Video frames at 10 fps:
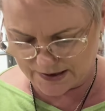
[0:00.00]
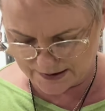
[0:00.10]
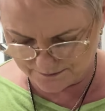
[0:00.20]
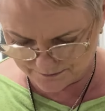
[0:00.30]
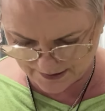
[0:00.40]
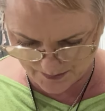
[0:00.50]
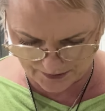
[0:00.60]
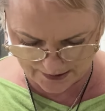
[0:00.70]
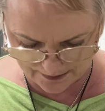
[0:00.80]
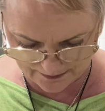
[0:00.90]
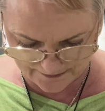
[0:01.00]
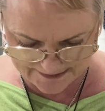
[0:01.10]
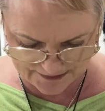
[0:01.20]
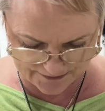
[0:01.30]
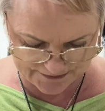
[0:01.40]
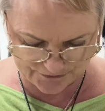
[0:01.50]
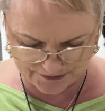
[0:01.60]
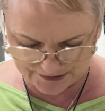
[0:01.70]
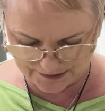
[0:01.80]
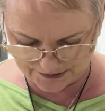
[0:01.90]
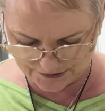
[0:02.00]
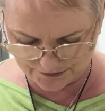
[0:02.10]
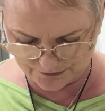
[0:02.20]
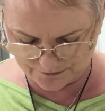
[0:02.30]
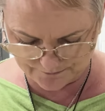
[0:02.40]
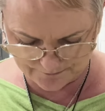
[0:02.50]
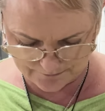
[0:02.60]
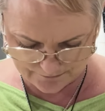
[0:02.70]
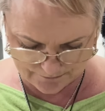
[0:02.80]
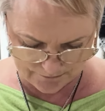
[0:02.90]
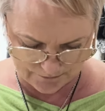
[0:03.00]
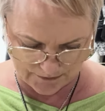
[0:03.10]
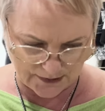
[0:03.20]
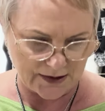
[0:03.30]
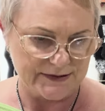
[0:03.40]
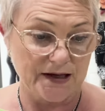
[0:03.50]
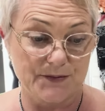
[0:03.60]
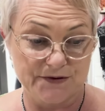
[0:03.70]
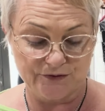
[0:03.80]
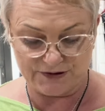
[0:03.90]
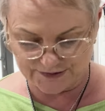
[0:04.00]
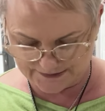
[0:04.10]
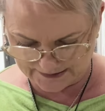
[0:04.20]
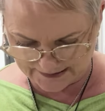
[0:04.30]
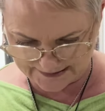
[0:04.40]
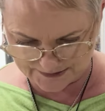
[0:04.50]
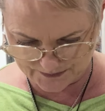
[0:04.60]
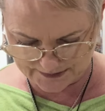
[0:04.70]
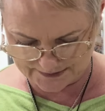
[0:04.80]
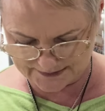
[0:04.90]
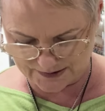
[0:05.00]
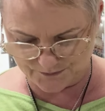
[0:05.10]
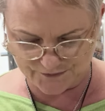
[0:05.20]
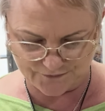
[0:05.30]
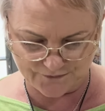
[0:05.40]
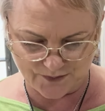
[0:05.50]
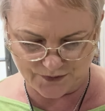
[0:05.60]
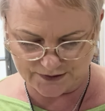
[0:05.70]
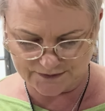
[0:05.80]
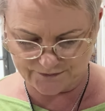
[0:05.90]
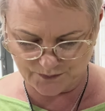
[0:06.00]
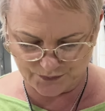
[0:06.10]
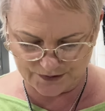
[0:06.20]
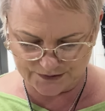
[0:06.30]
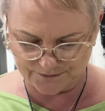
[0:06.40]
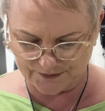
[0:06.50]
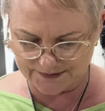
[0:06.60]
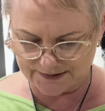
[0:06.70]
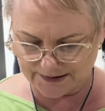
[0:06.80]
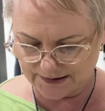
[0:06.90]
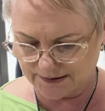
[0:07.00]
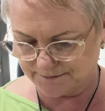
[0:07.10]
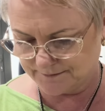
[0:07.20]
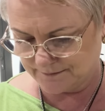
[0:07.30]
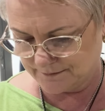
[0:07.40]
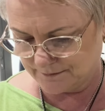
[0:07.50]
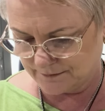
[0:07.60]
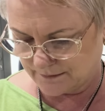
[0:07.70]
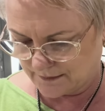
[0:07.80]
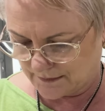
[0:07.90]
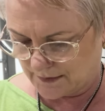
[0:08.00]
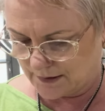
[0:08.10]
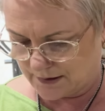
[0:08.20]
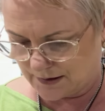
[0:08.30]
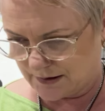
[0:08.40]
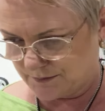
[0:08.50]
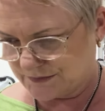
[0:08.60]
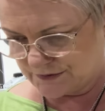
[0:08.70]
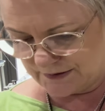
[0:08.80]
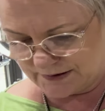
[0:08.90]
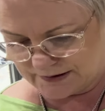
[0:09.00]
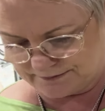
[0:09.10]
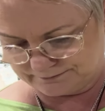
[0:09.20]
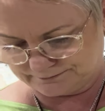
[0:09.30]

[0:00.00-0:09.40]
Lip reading: Abigail. And that's got the stretch in it too. The same stretch as the last one. Same sort of fabric, different print obviously. Tie that up.